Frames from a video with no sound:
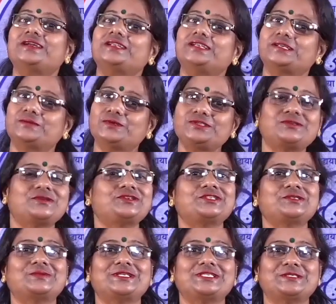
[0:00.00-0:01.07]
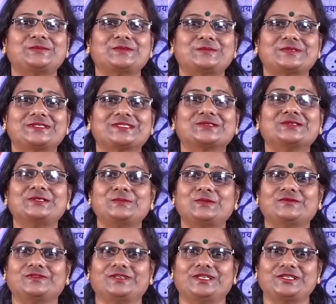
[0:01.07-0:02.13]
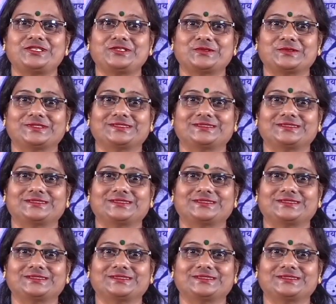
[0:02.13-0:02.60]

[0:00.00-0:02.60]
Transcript: Demonstration Multipurpose School, Bhubaneswar.